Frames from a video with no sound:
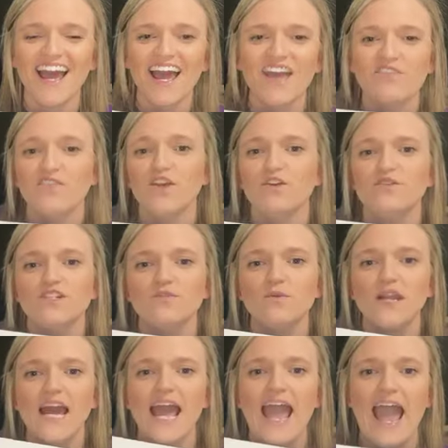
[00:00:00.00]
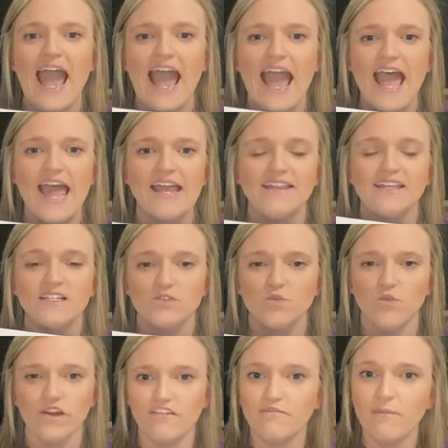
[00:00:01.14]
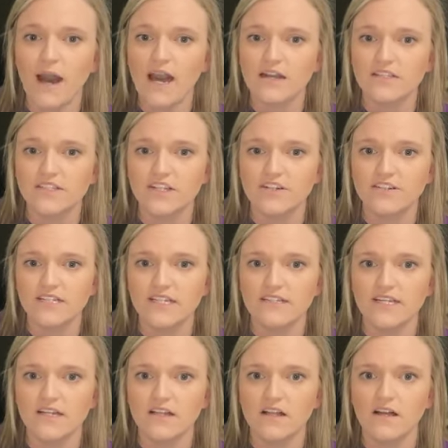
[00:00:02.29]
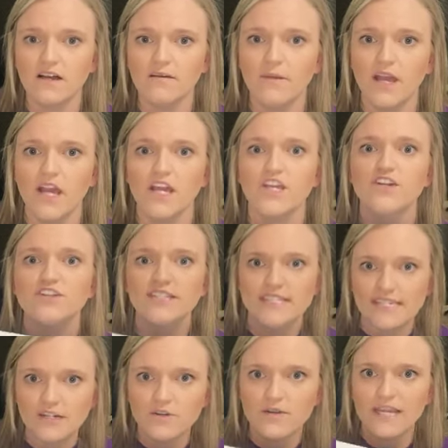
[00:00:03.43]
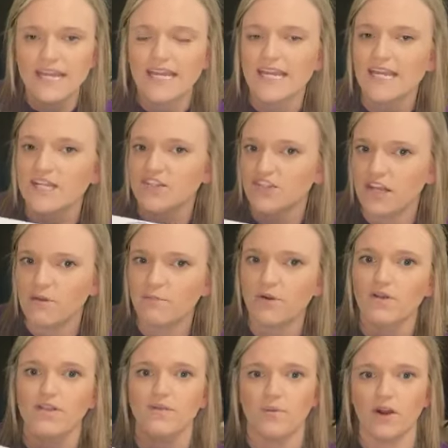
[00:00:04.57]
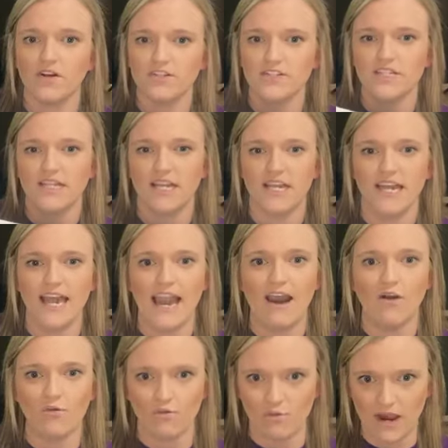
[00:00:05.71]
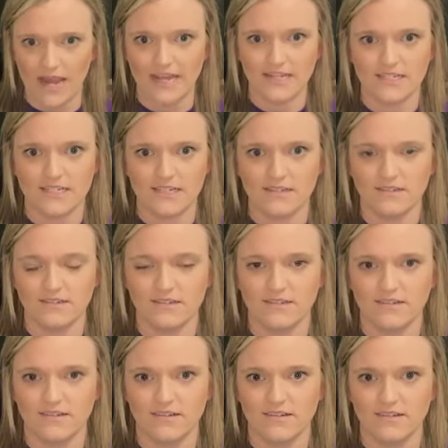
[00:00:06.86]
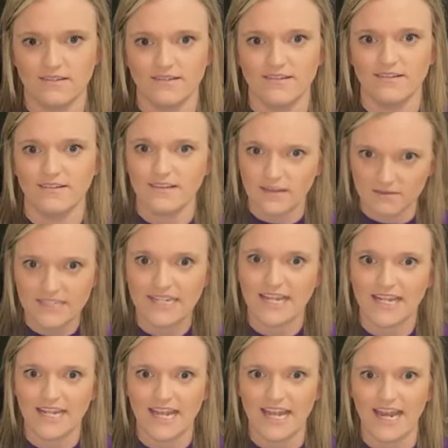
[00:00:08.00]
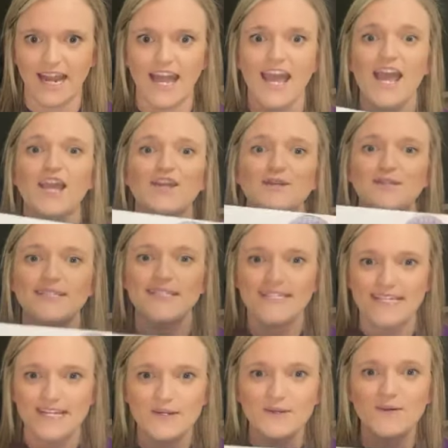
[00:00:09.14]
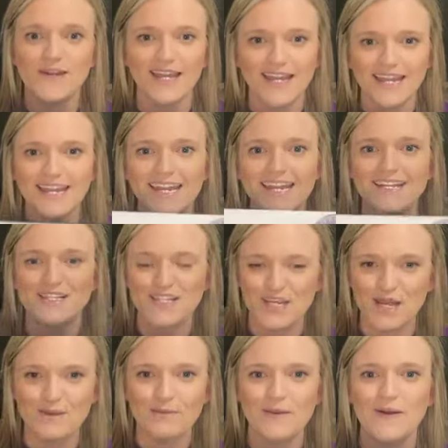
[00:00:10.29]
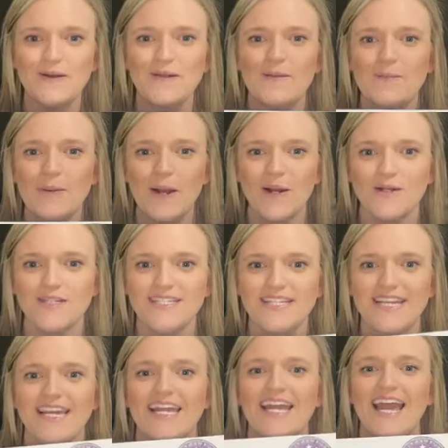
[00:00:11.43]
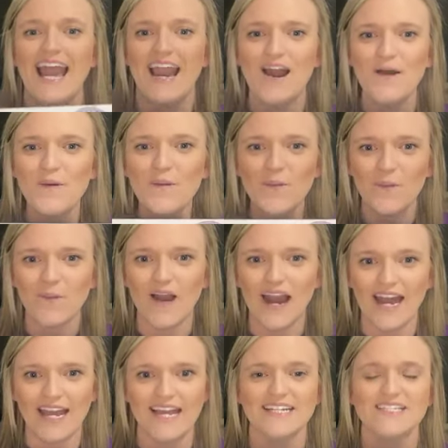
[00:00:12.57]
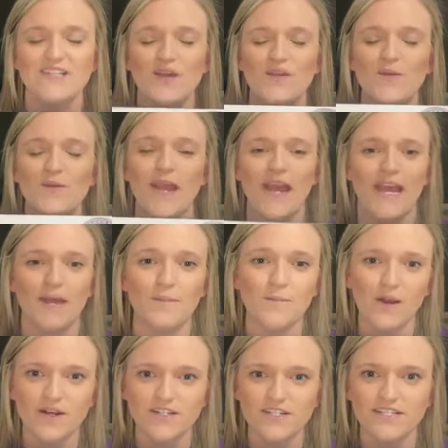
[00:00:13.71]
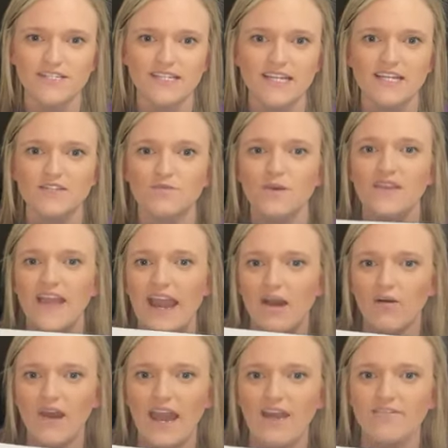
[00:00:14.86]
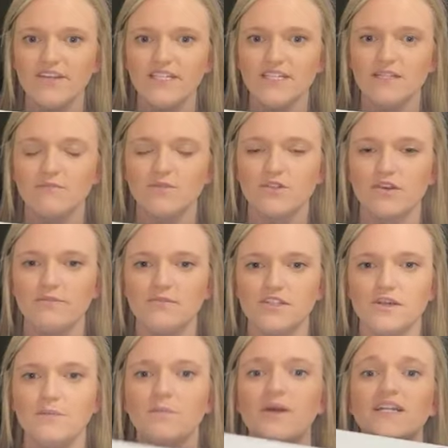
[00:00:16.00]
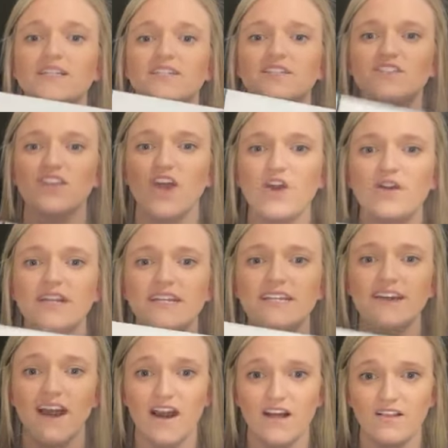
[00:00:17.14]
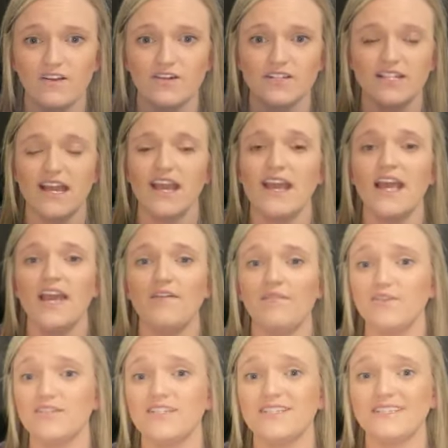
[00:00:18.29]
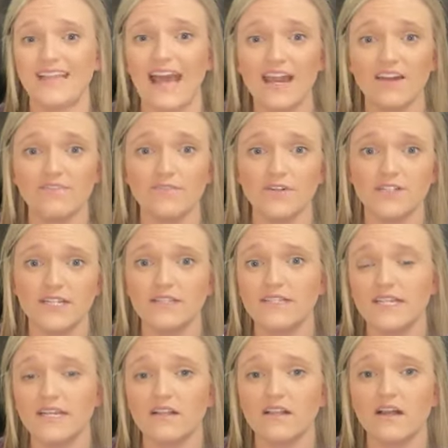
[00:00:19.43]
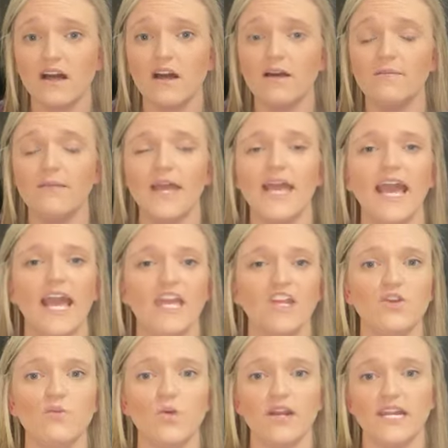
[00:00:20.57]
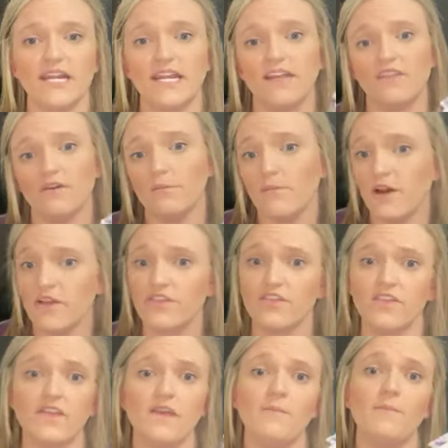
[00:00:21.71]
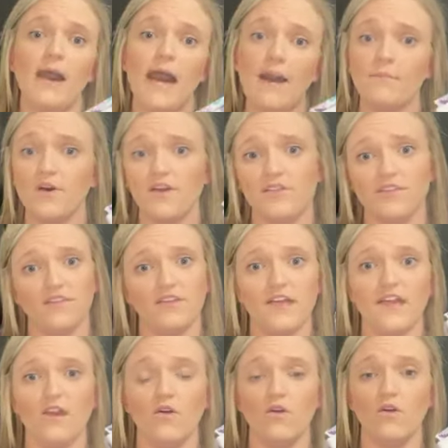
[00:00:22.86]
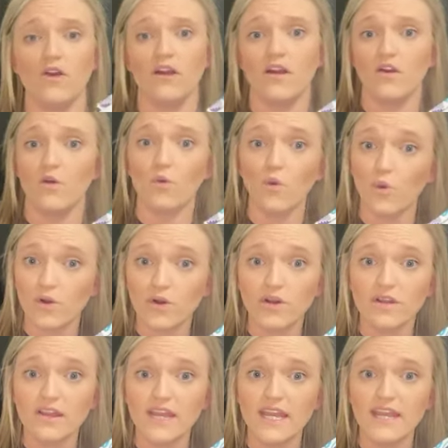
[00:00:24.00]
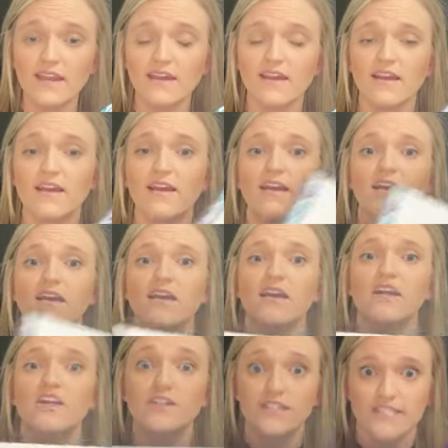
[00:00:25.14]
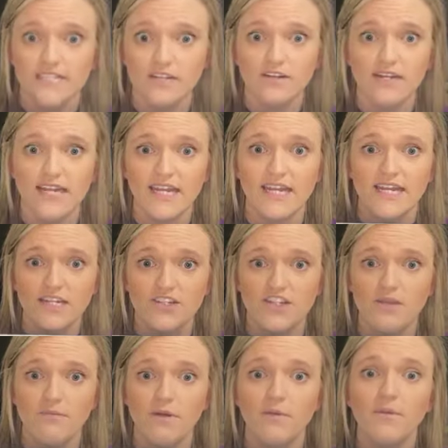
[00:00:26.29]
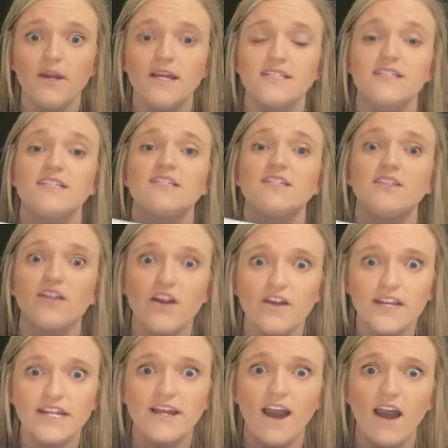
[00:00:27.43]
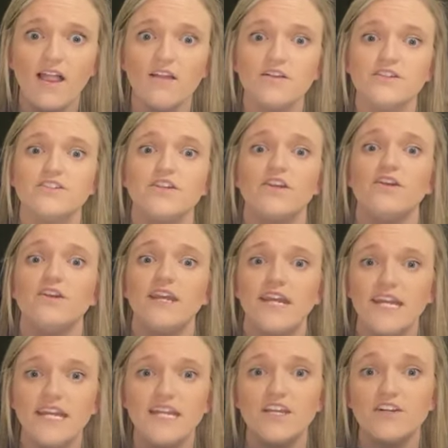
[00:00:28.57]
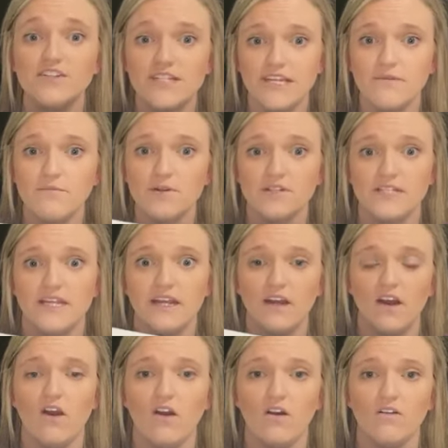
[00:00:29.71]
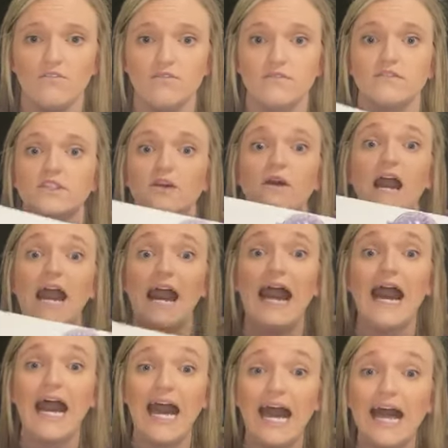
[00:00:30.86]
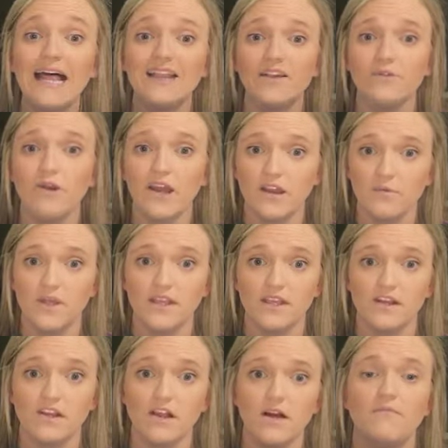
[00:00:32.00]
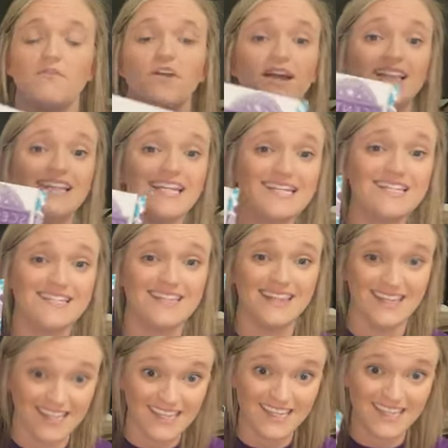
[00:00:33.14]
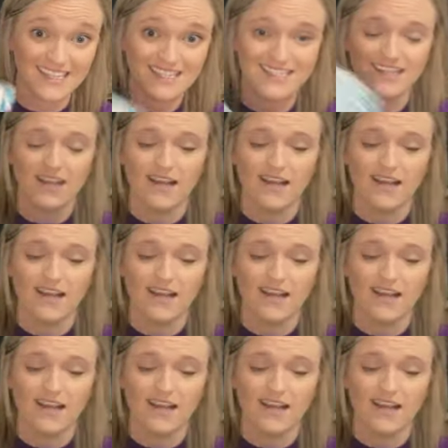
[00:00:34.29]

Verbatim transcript: if you just want to add this whiff box to your Scentsy Club, you're still getting it cheaper than purchasing it outright. Let me say it again. You're still getting it cheaper than purchasing it outright. So you can purchase these without having a subscription, but it's $30. If you just sign up for Scentsy Club and you want it either monthly, bi-monthly, or quarterly, you're still getting it cheaper because it's $30, so you're getting your 10% off. So I highly recommend the club for at least this.